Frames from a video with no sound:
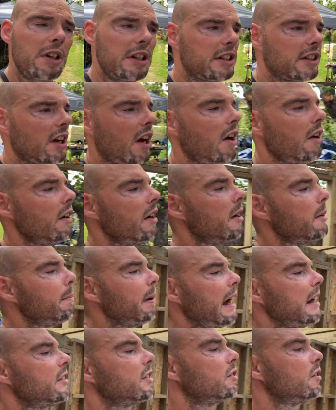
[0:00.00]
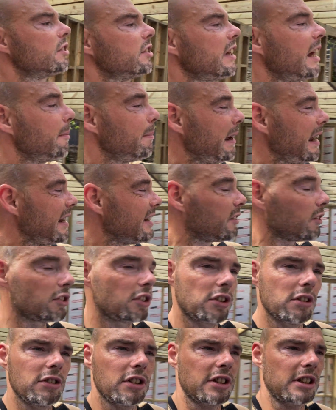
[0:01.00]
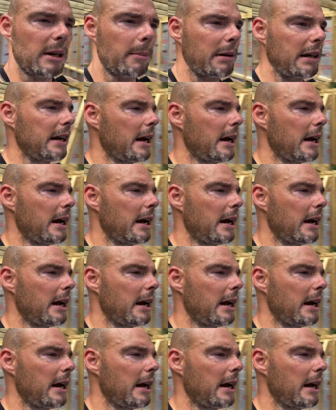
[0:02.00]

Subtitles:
So battens across that bit he's got to do, just doubling